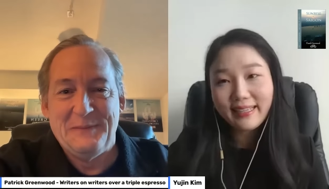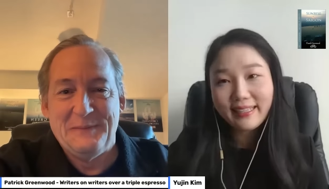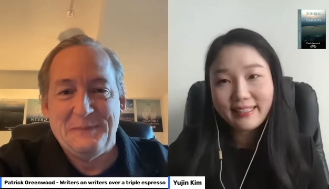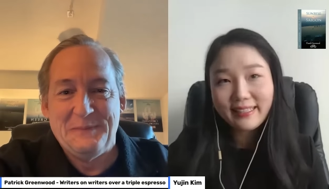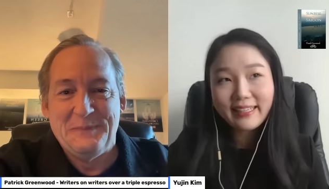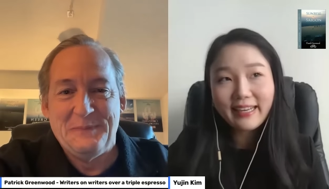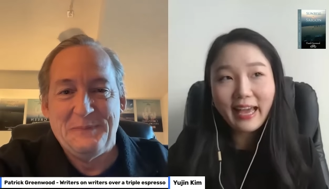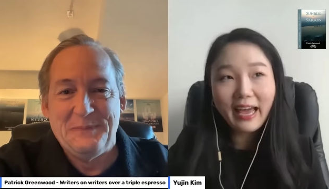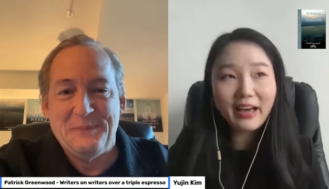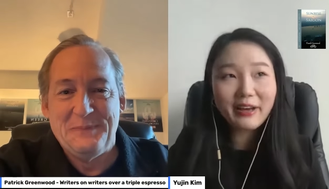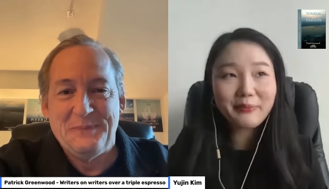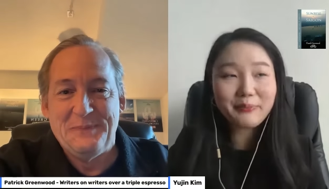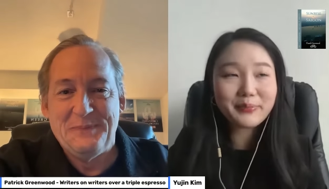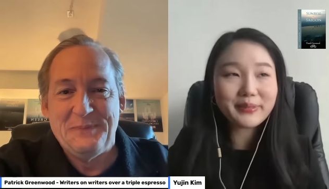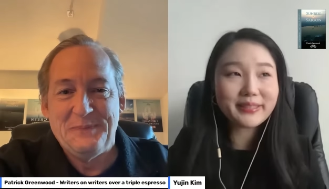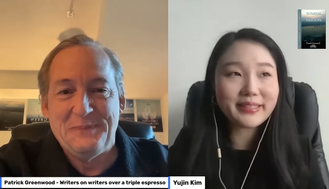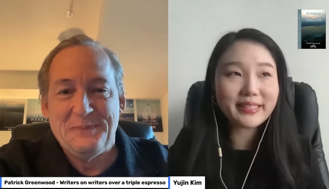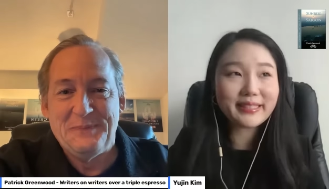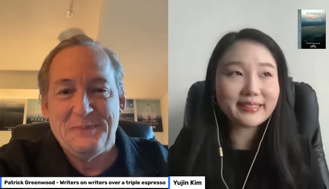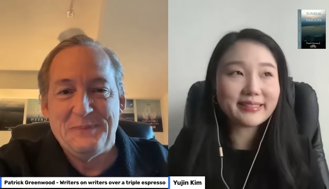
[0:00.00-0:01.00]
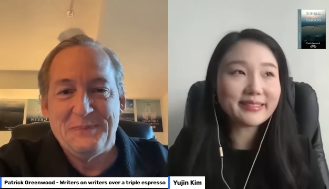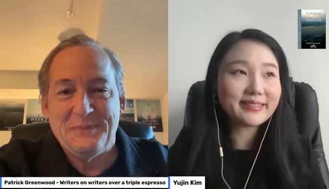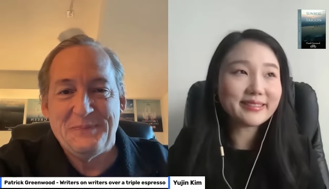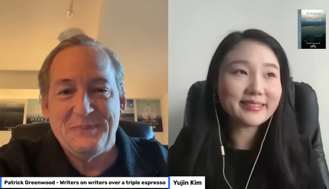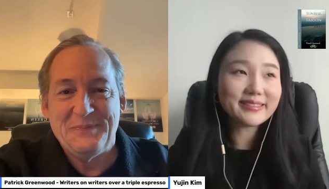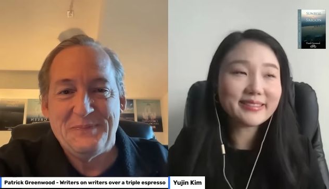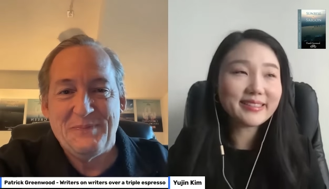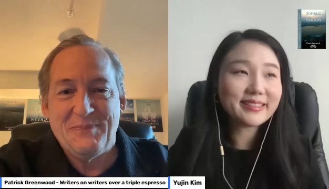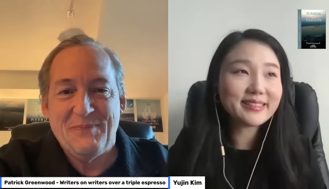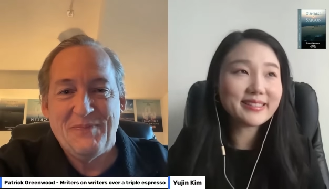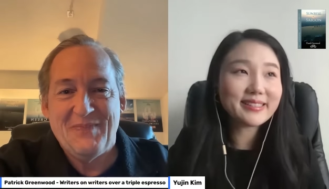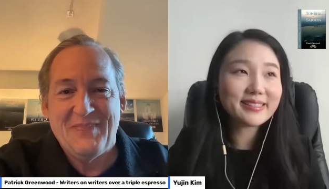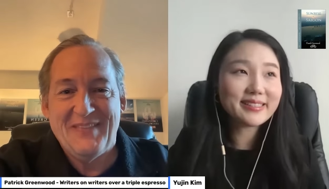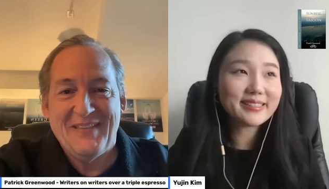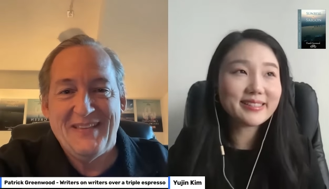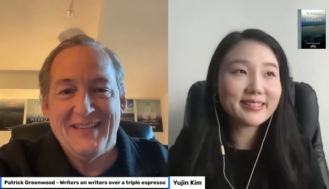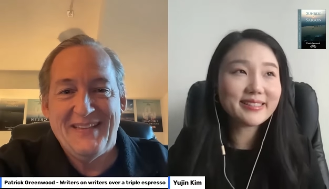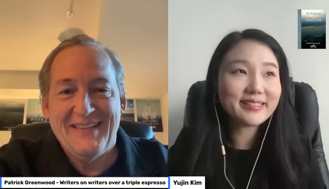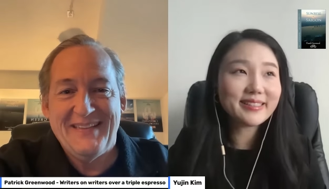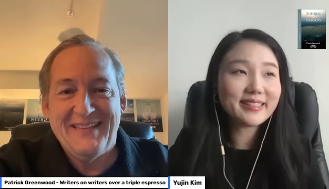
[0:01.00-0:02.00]
Speaker 1: it it happened and
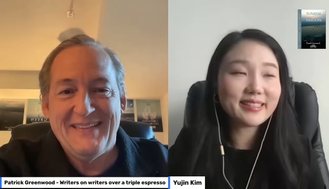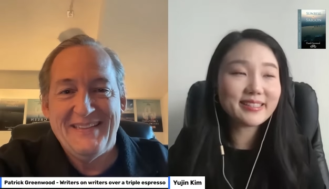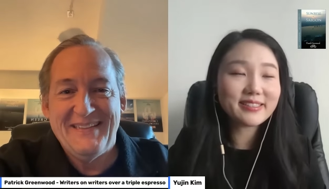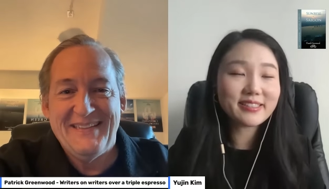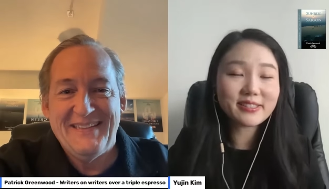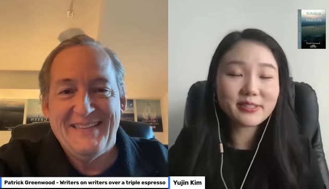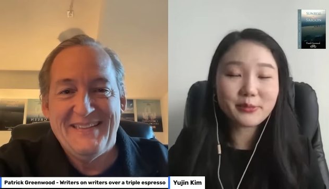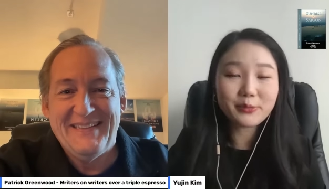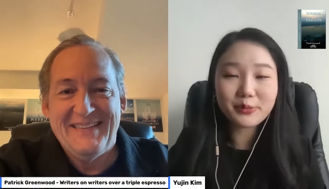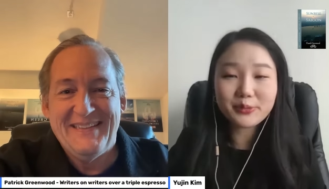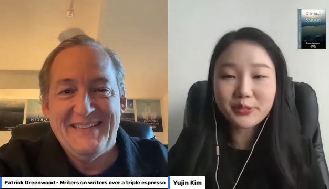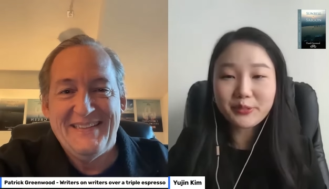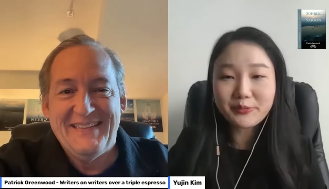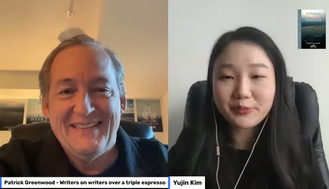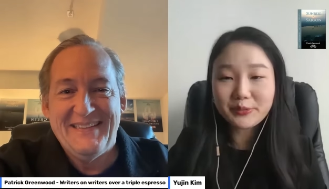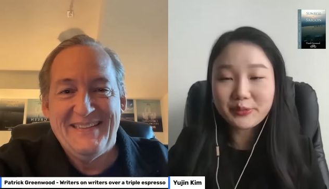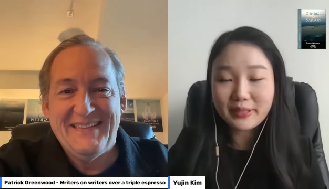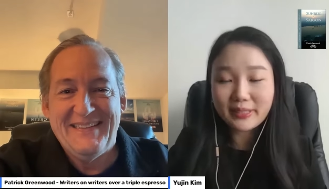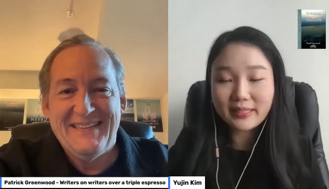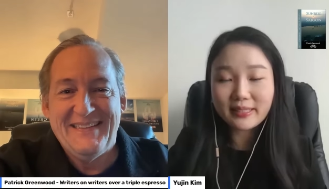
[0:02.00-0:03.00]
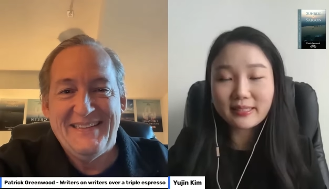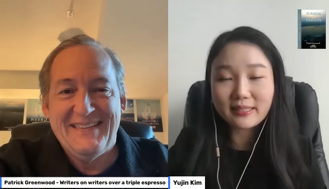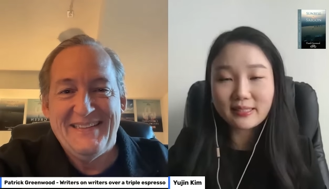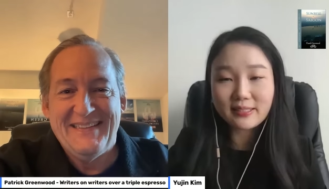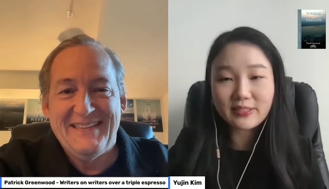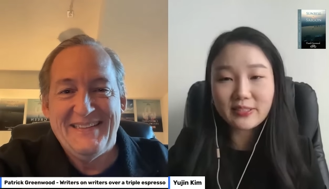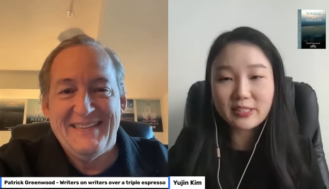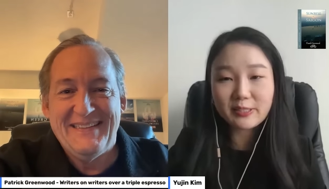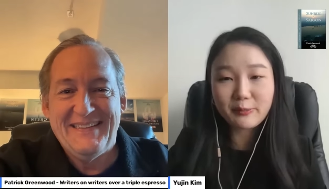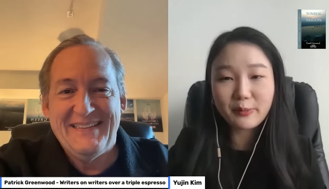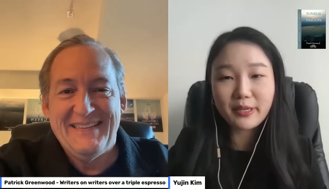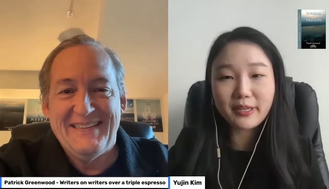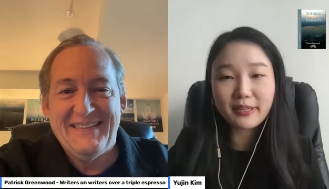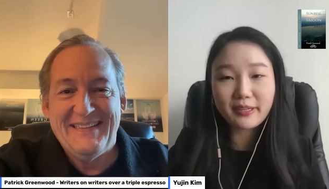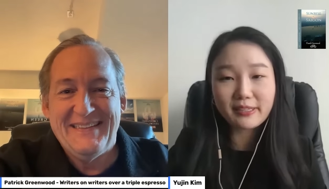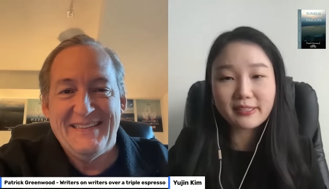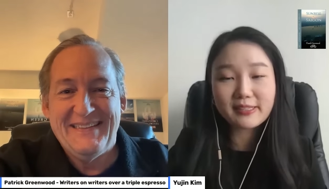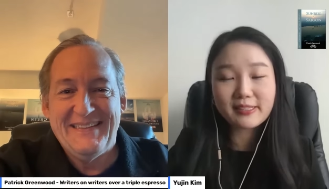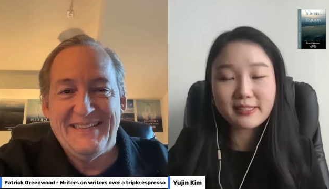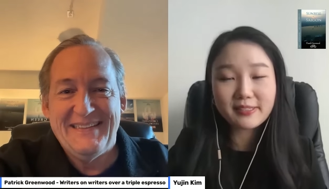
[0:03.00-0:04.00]
it's it's just a wonderful thing to
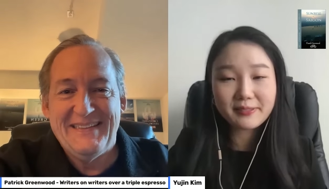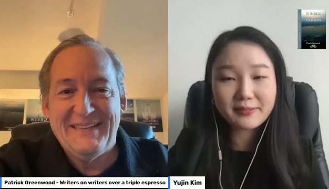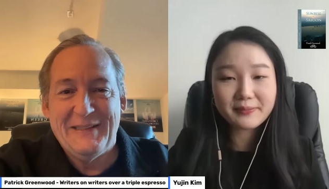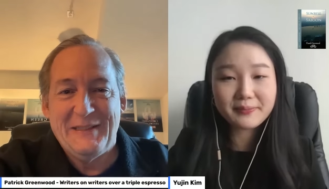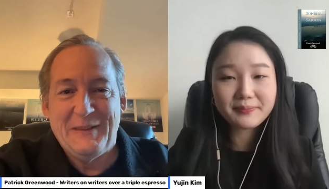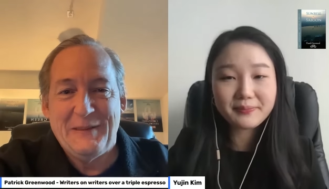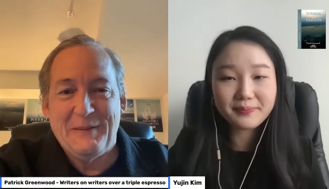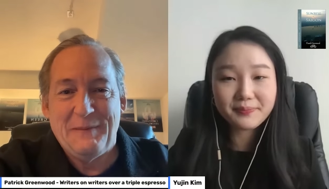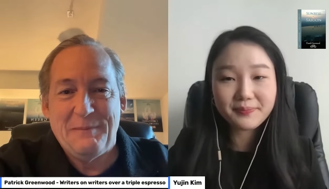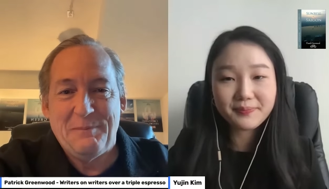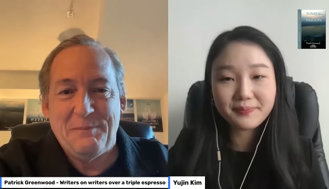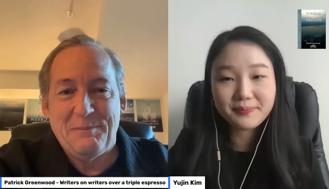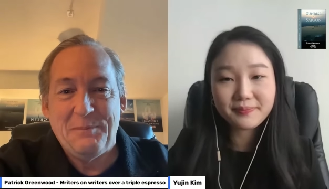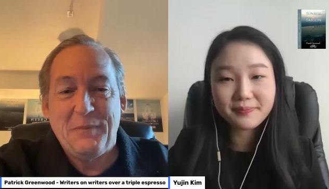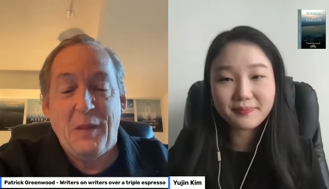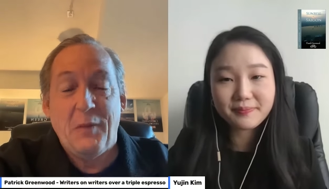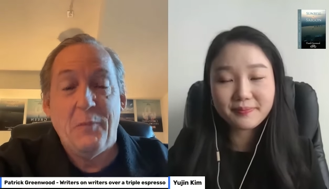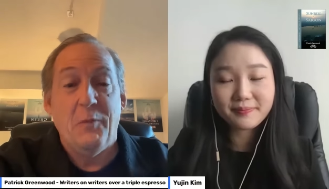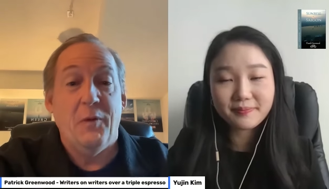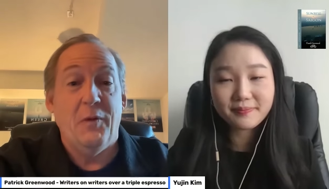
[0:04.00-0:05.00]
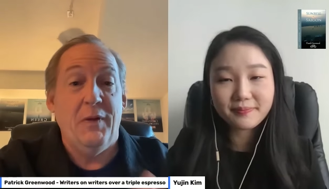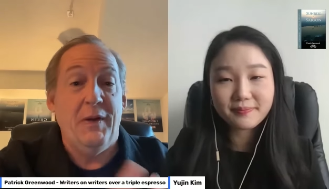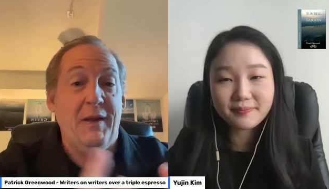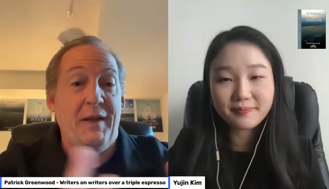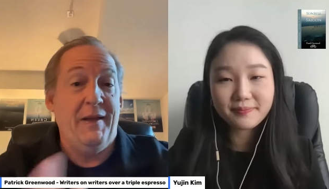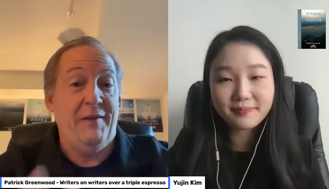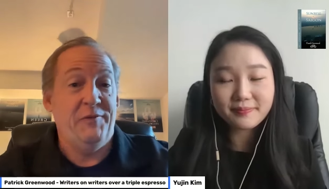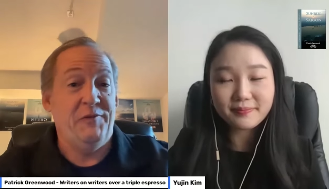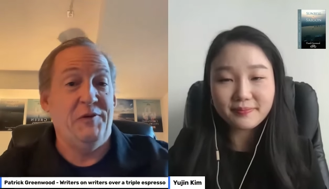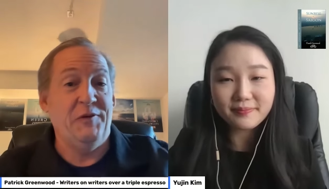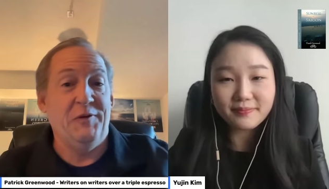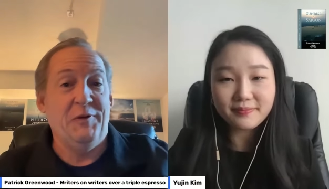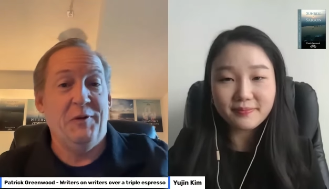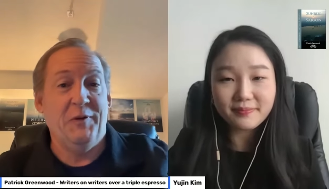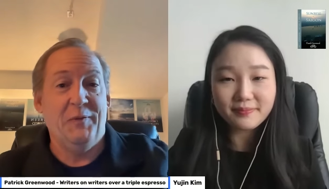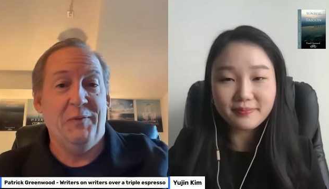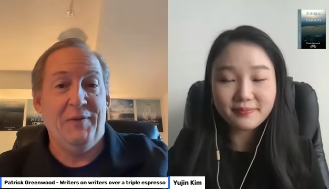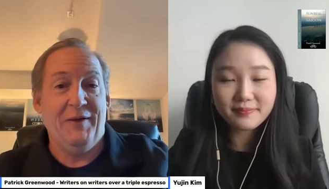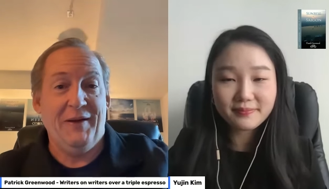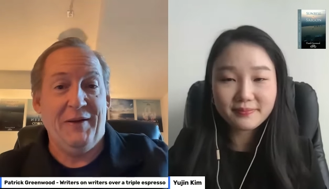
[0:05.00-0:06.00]
experience.
Speaker 2: Well, as you
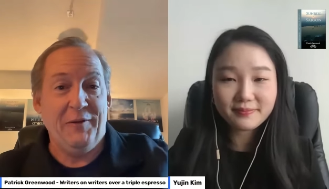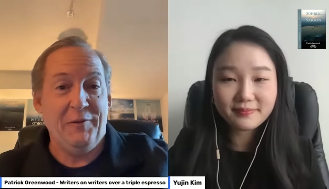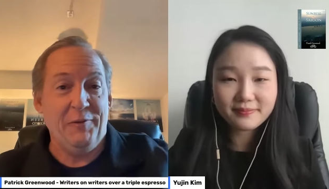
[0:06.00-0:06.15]
know, I